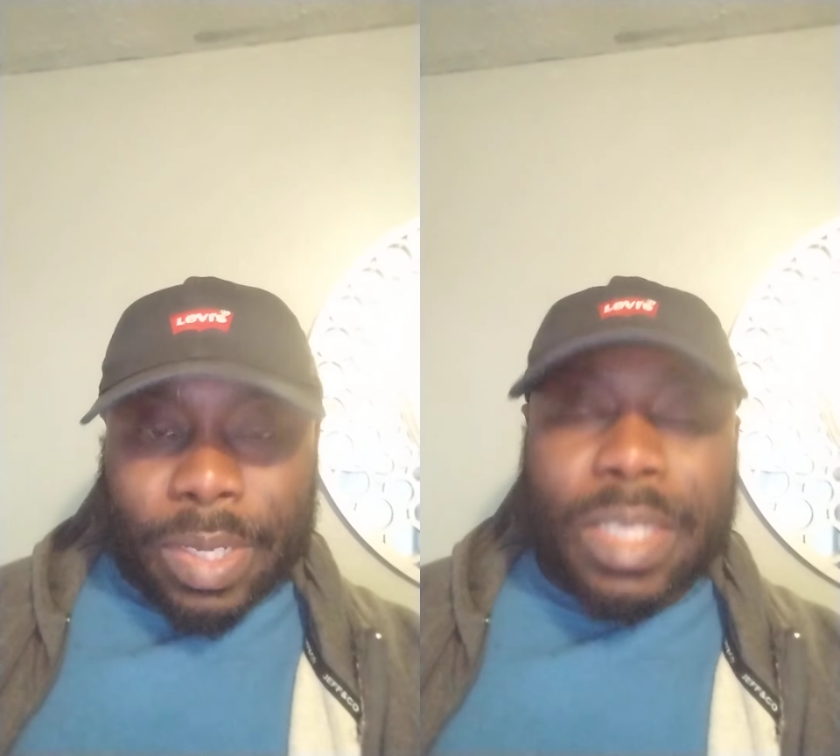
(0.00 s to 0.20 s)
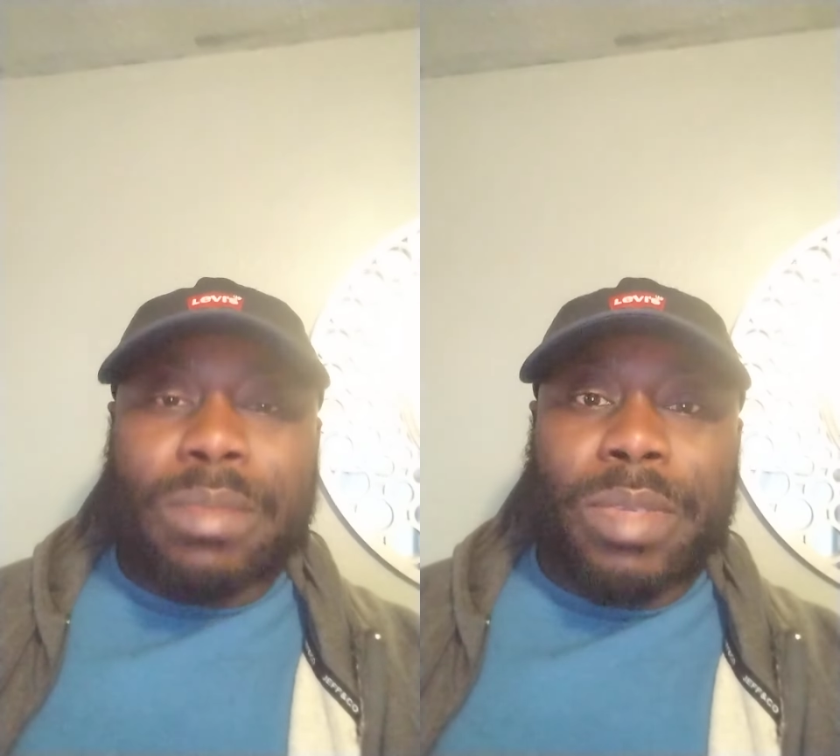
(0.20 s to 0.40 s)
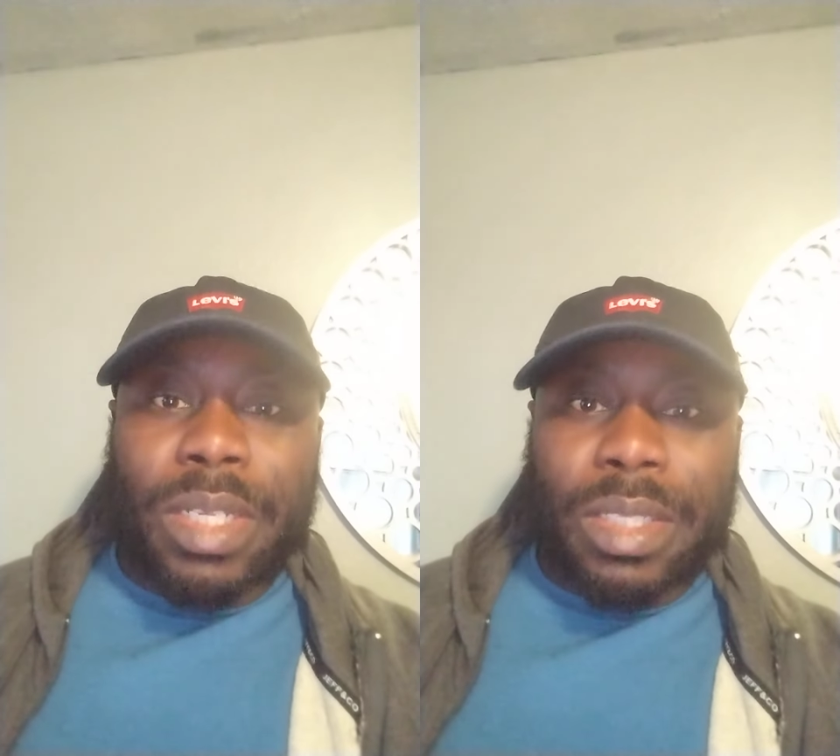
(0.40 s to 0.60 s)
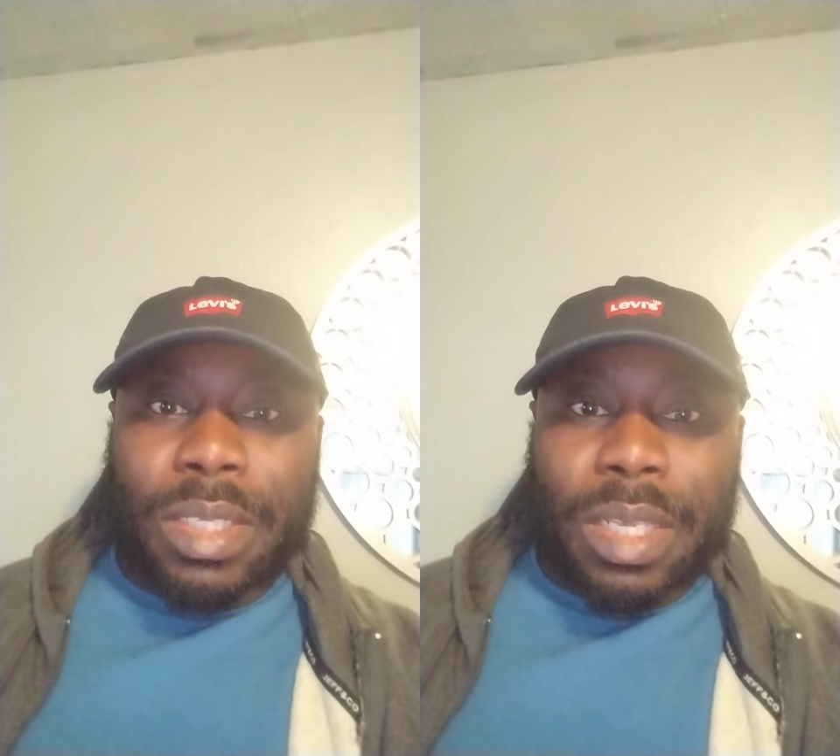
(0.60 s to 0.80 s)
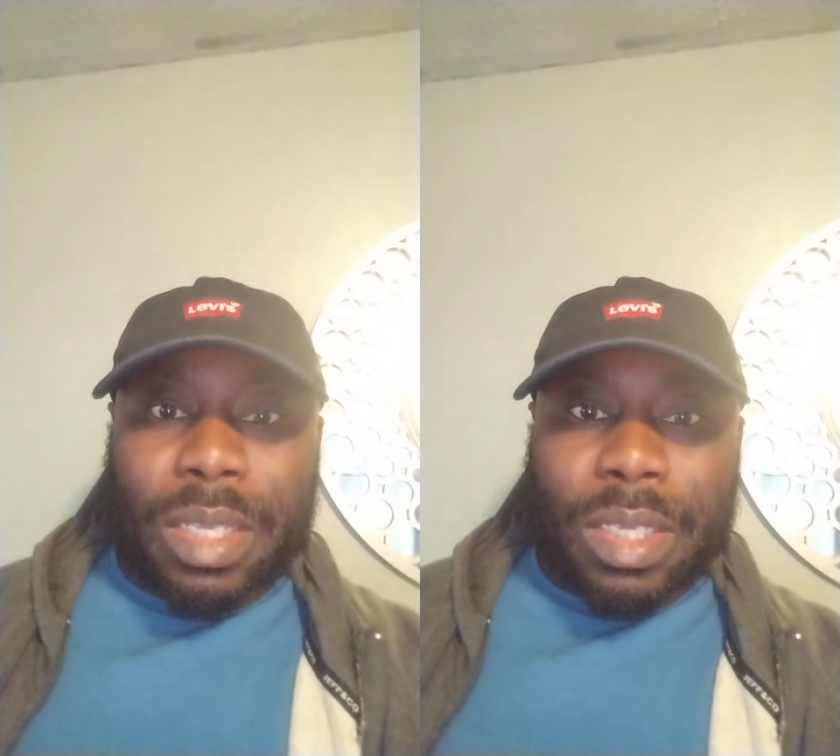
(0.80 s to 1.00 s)
as me I
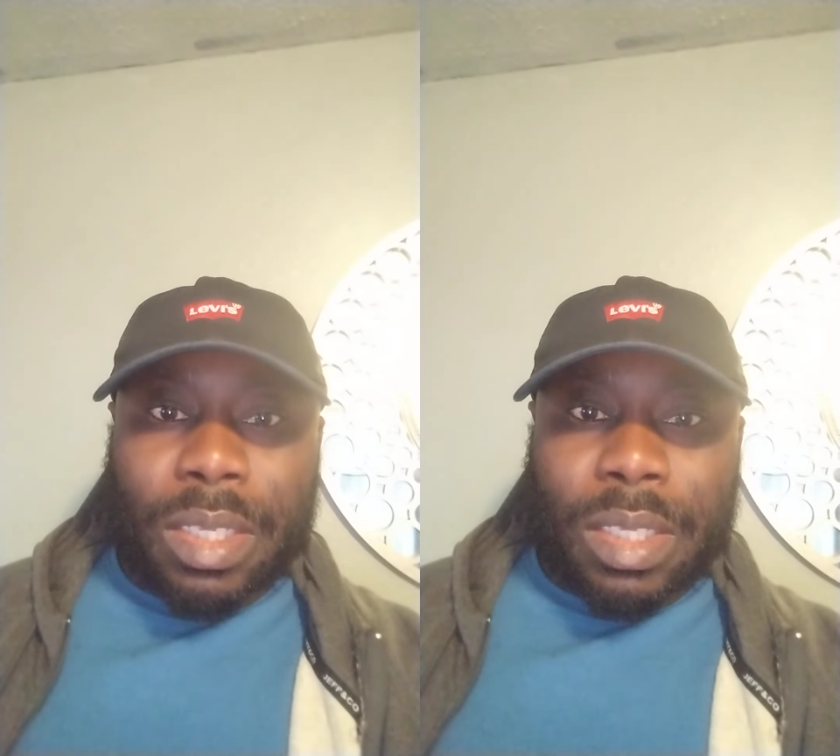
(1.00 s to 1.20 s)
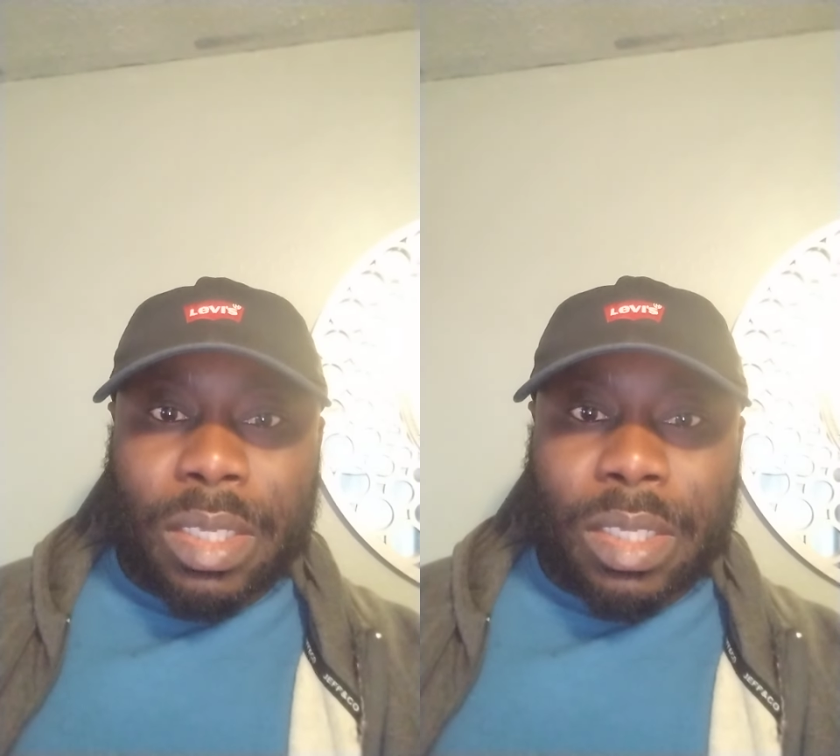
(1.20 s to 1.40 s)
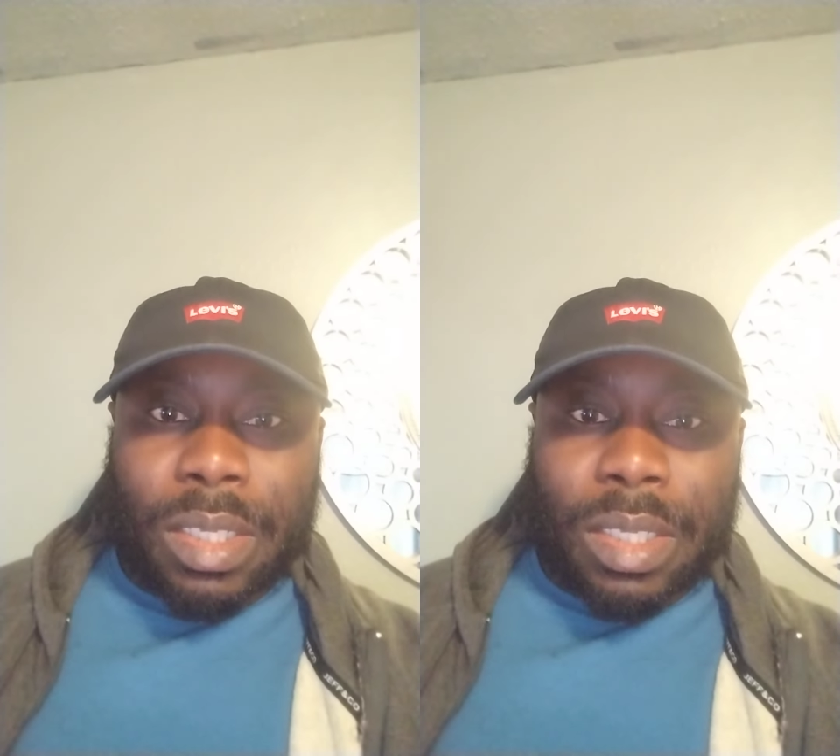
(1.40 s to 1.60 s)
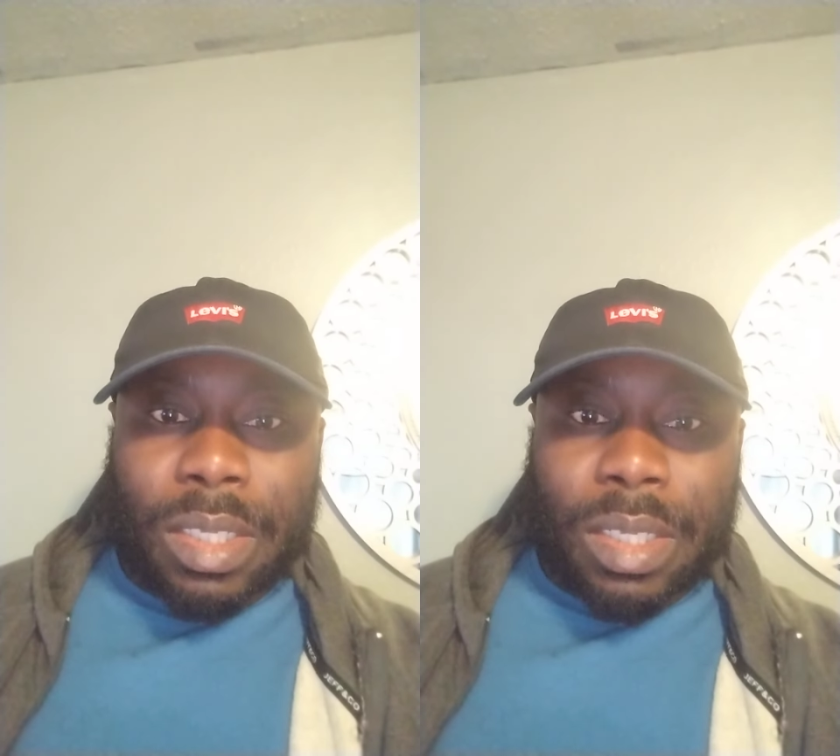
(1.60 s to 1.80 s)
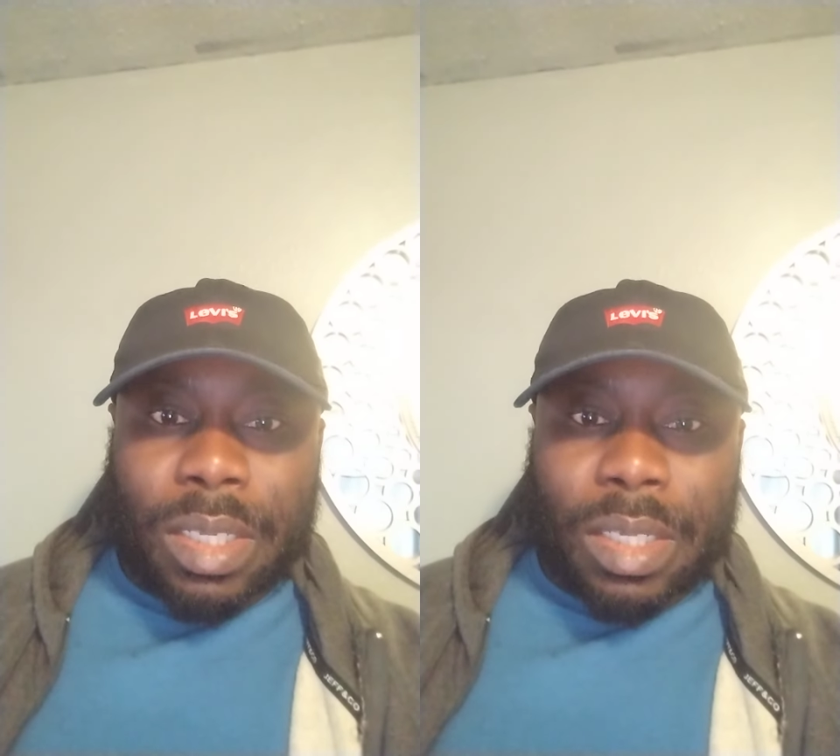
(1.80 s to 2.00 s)
say,
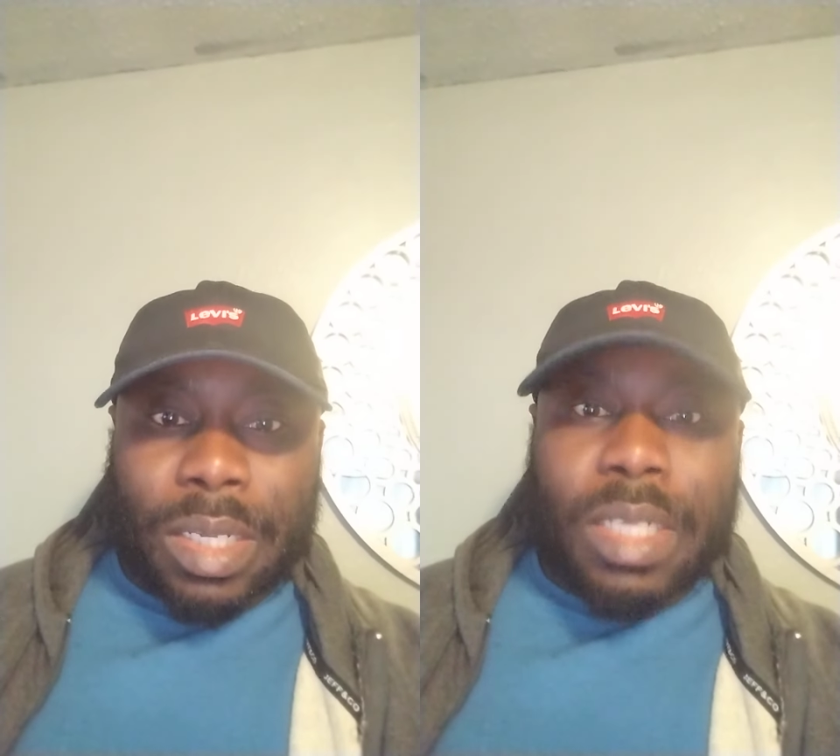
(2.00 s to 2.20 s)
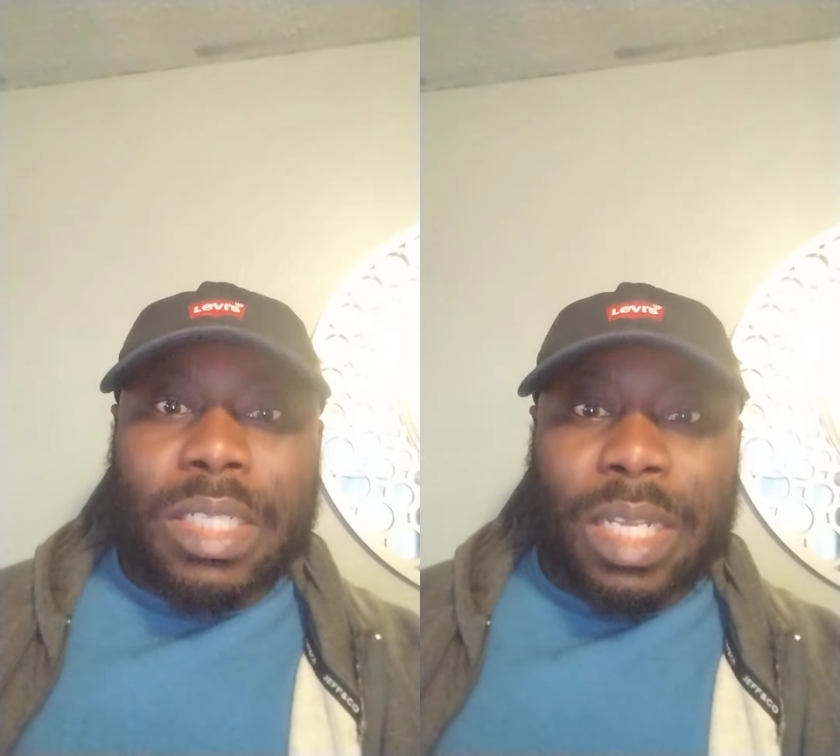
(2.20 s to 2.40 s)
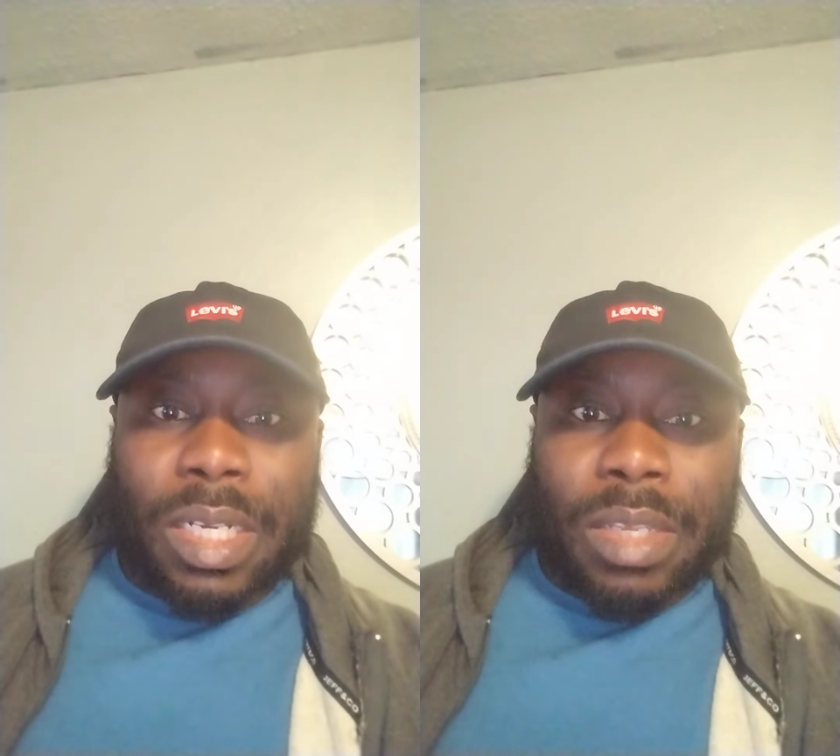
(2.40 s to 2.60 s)
national